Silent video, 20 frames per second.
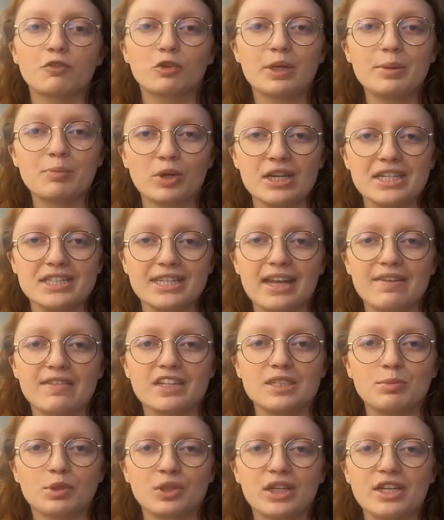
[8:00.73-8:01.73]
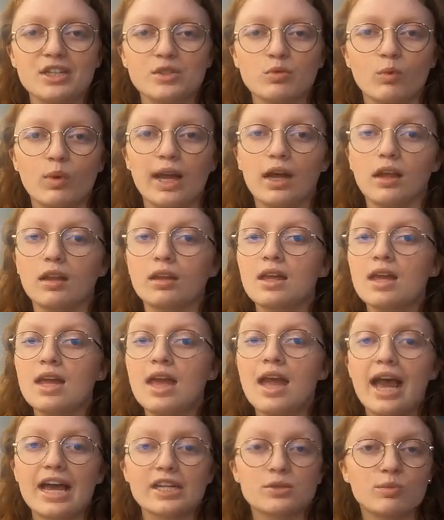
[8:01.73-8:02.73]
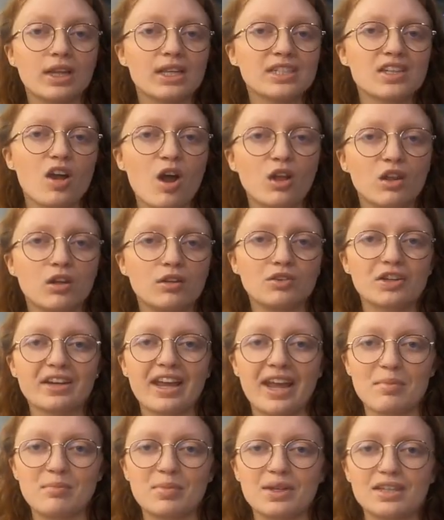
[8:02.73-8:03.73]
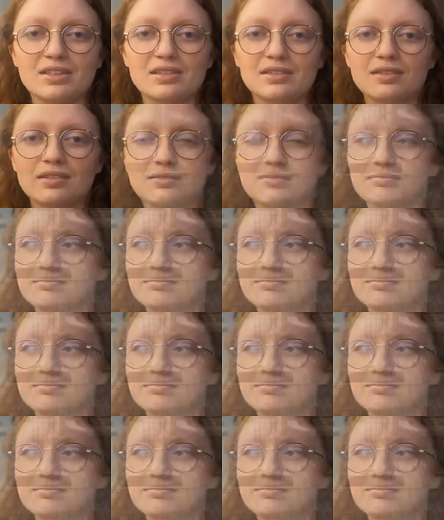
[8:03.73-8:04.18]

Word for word: free printing in this building as well, as well as all over campus.